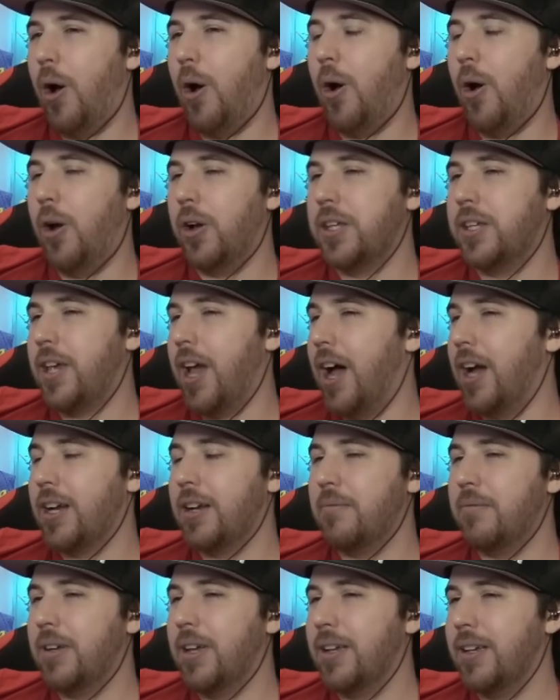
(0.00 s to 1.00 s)
Oh,
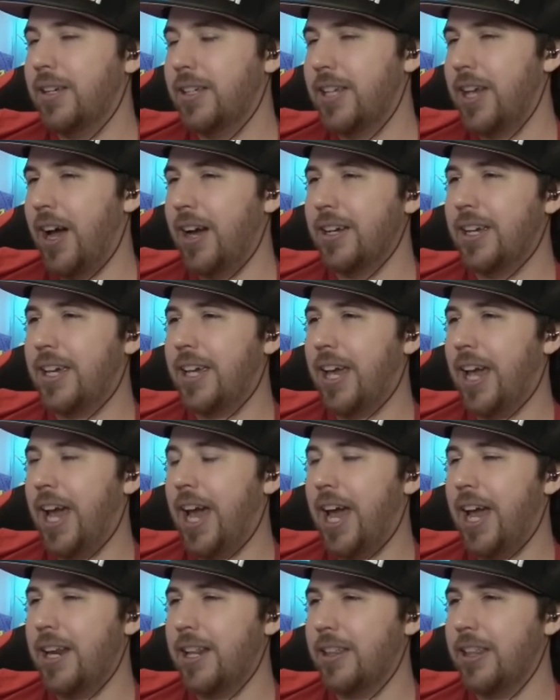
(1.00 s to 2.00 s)
young
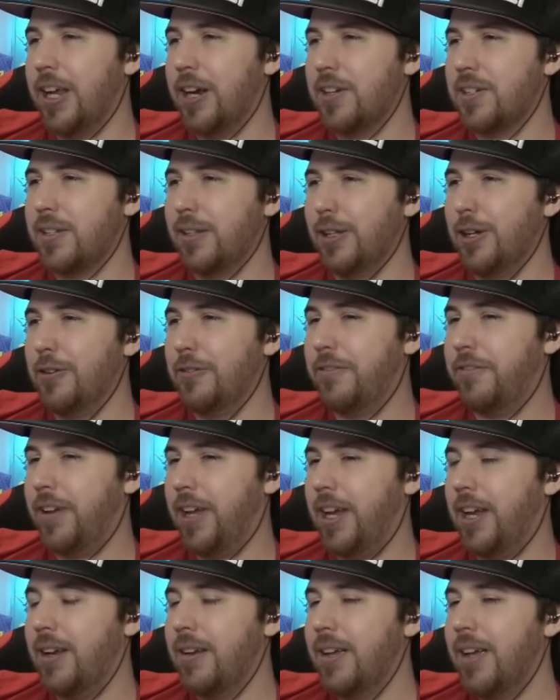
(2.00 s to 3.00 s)
kid, and there's
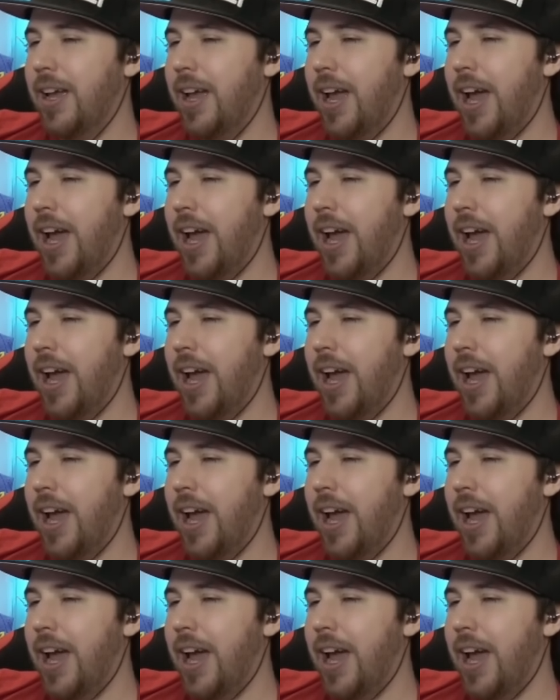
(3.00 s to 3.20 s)
Luffy.